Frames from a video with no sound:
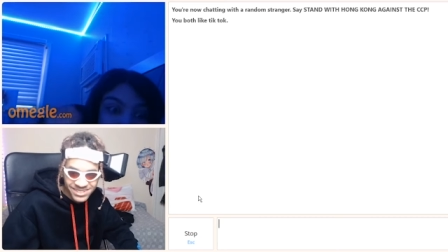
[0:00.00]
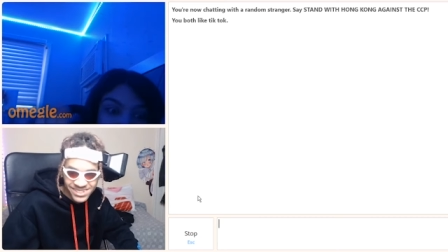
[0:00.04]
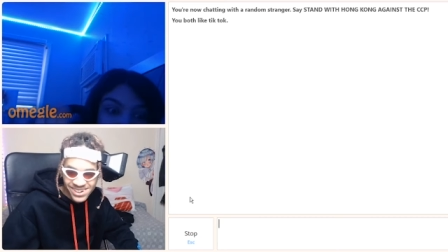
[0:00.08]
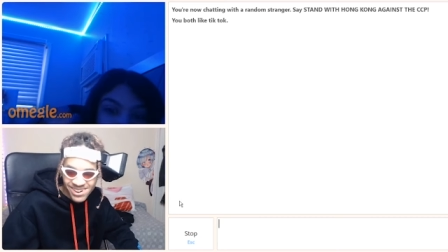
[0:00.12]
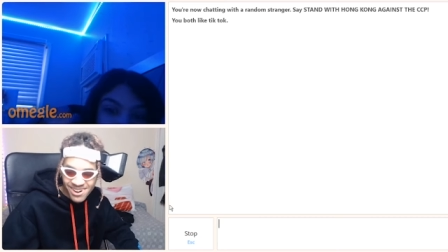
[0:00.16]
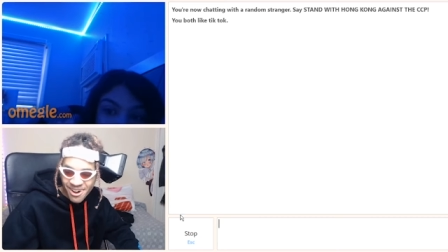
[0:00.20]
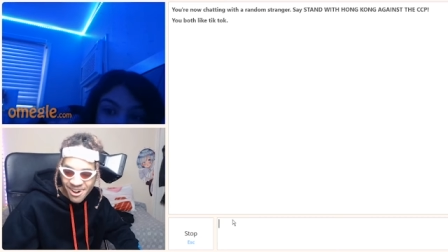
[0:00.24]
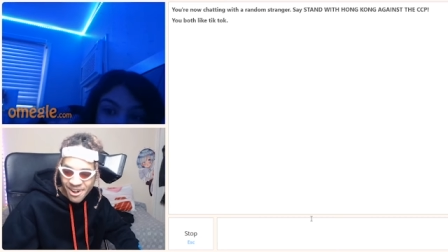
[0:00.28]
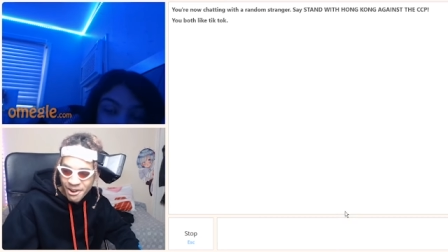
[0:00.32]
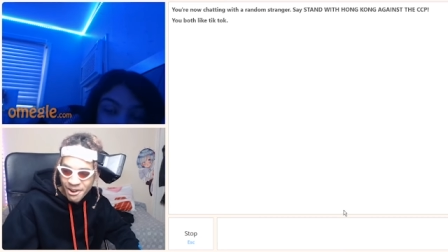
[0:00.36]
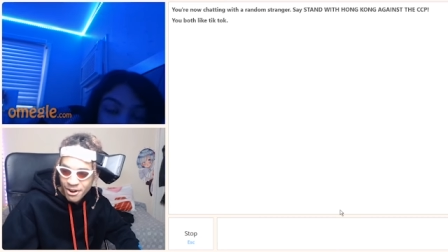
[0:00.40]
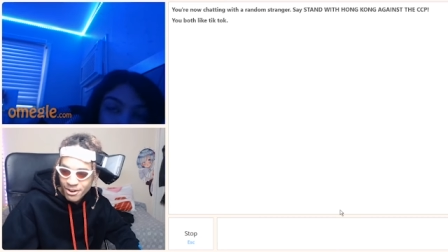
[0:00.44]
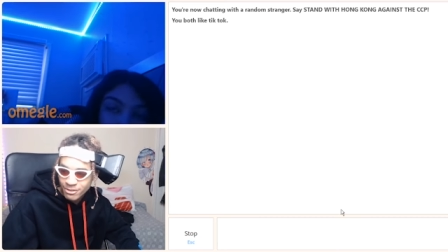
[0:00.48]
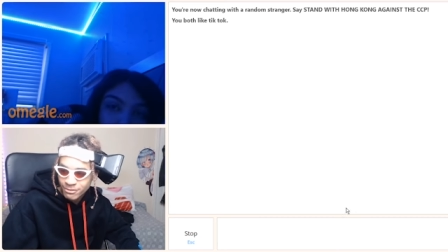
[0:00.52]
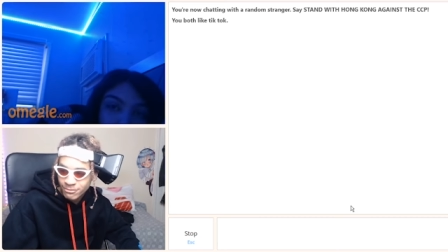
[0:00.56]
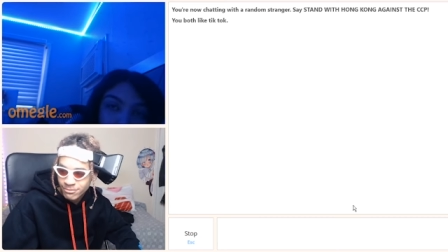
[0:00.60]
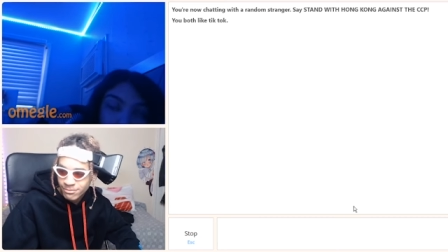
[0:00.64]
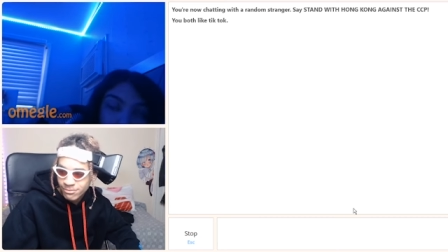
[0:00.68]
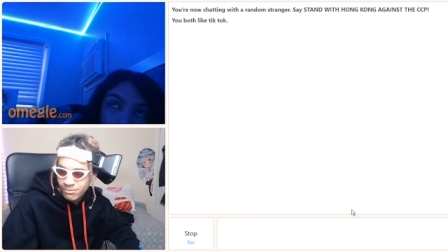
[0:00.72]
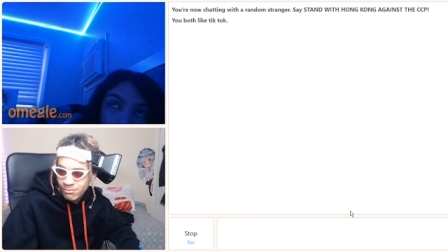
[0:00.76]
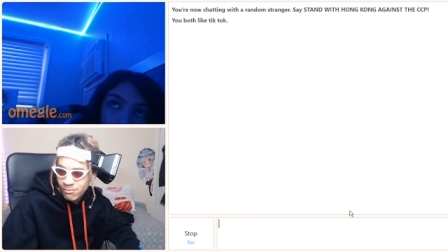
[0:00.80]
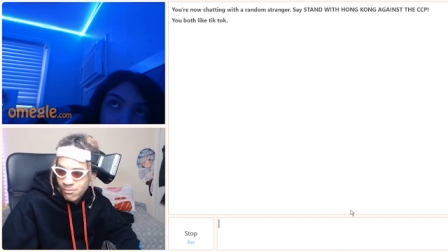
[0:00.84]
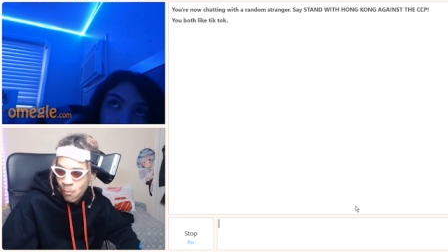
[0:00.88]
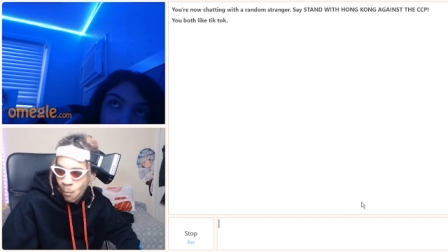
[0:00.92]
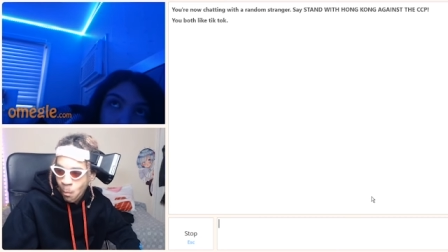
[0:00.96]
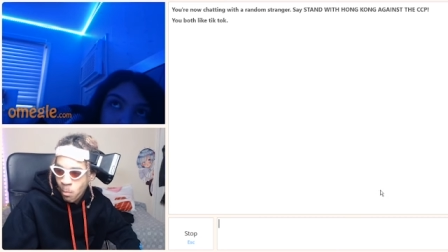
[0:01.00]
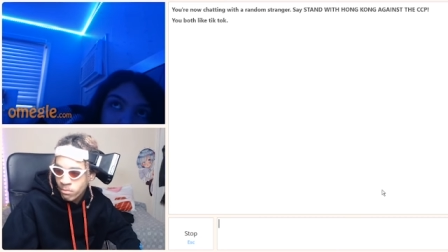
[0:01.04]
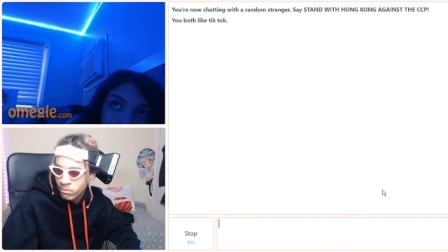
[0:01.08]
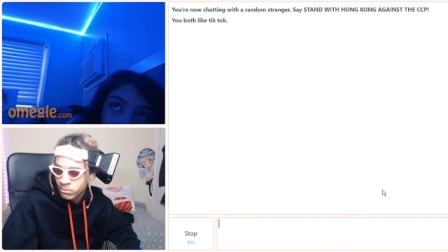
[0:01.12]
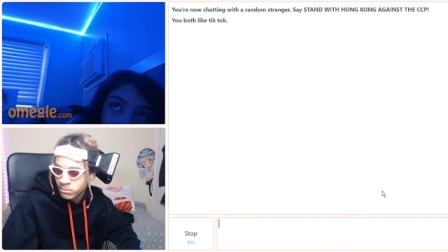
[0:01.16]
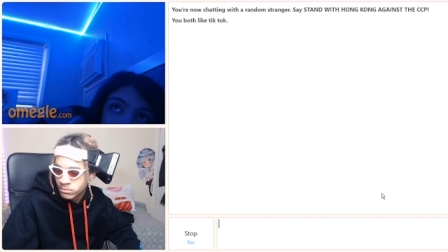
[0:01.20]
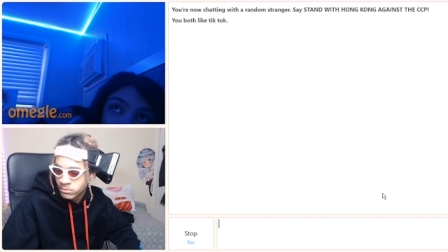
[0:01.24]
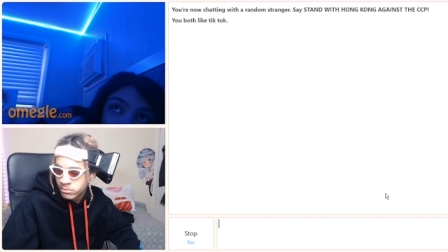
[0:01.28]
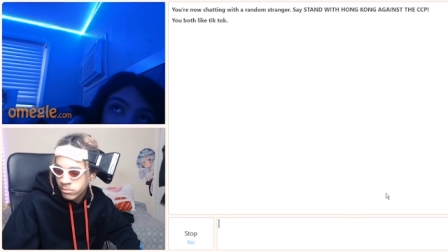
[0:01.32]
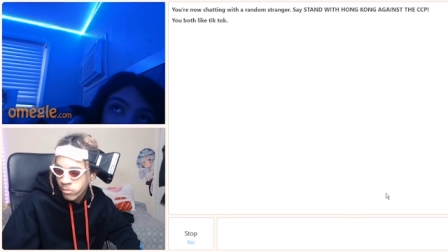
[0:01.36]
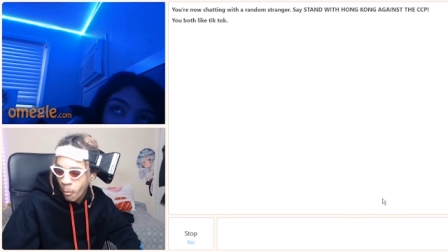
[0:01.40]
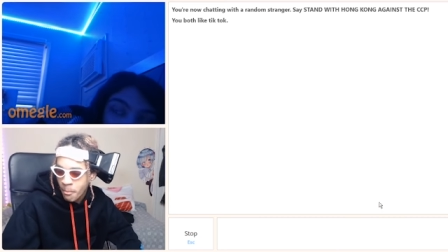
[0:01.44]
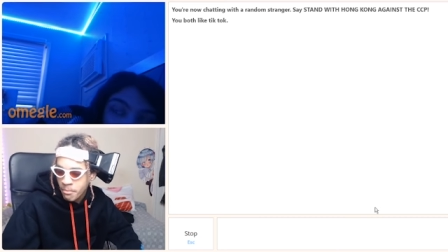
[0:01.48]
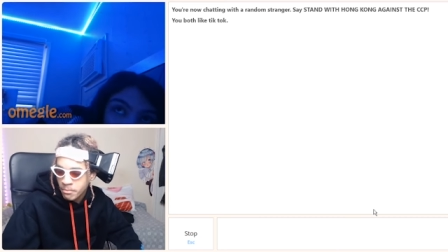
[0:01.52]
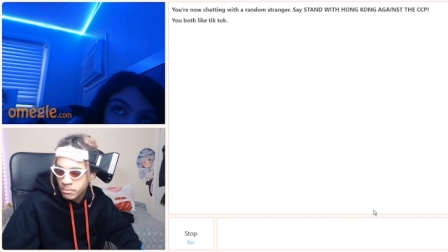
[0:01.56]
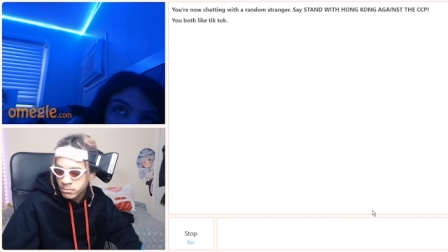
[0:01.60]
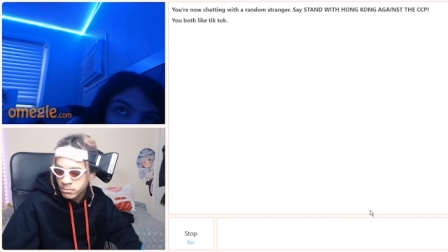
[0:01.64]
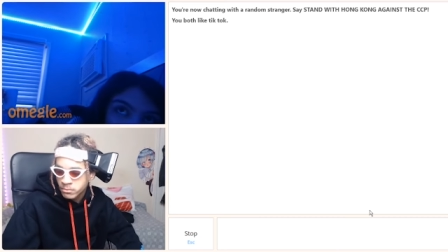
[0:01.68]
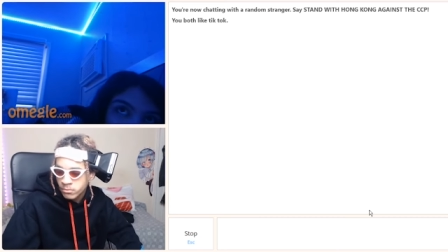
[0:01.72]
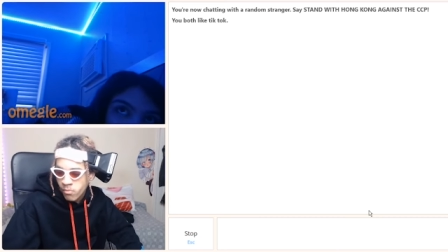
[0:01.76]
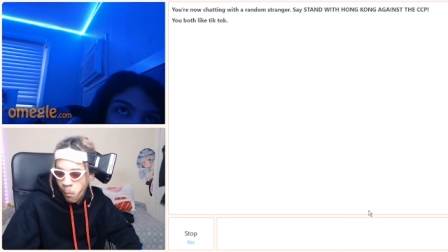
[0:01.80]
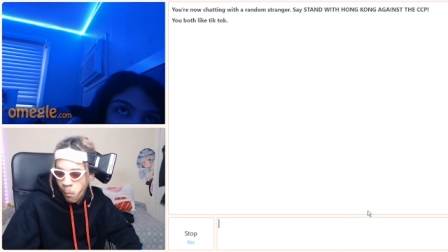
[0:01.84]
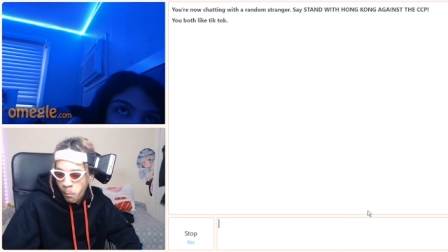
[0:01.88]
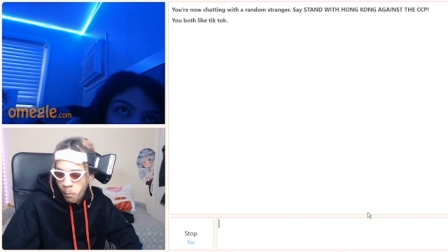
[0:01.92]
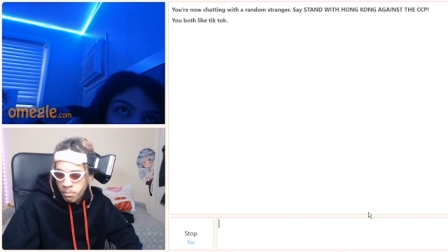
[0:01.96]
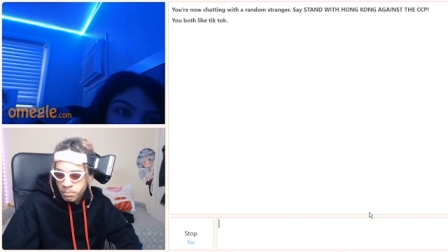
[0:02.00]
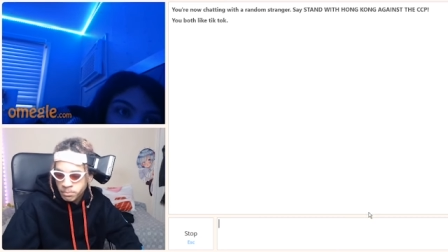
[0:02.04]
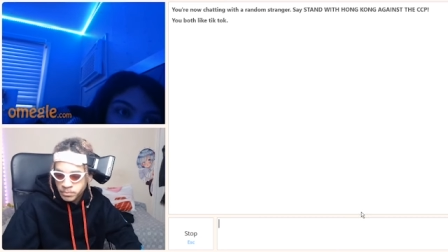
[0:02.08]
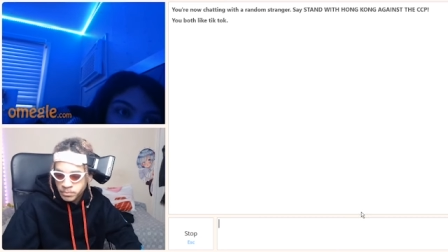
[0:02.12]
Let's see what you call things. What do you call